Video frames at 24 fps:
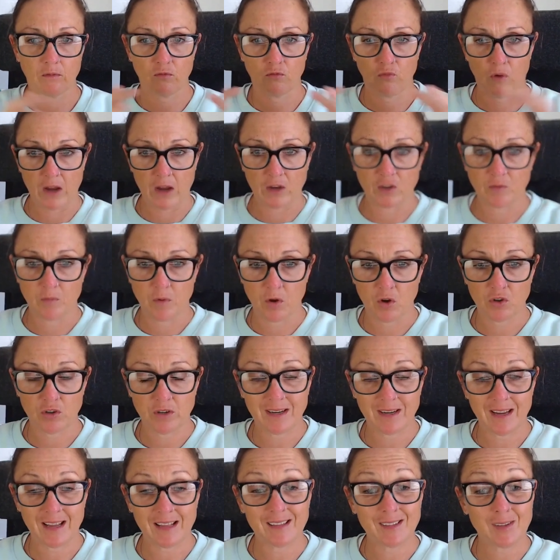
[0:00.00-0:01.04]
range of
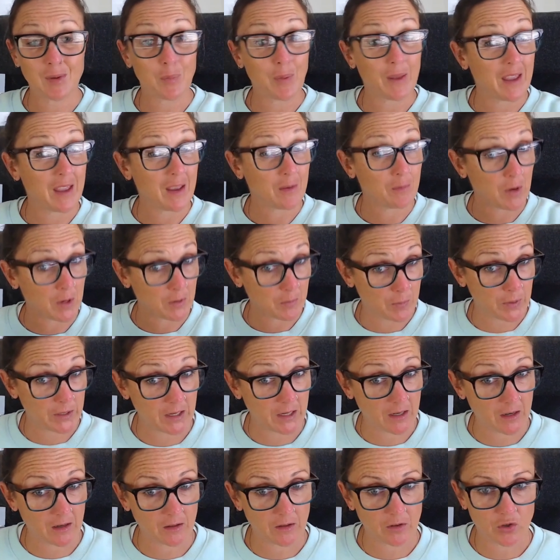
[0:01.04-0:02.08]
motion needs to be in a
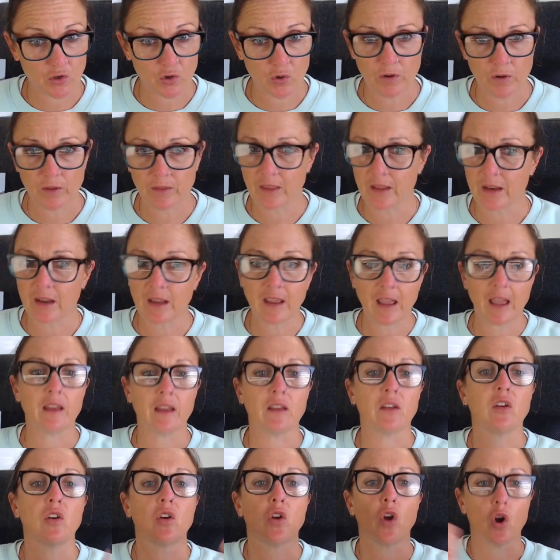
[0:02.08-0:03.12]
particular joint, then again,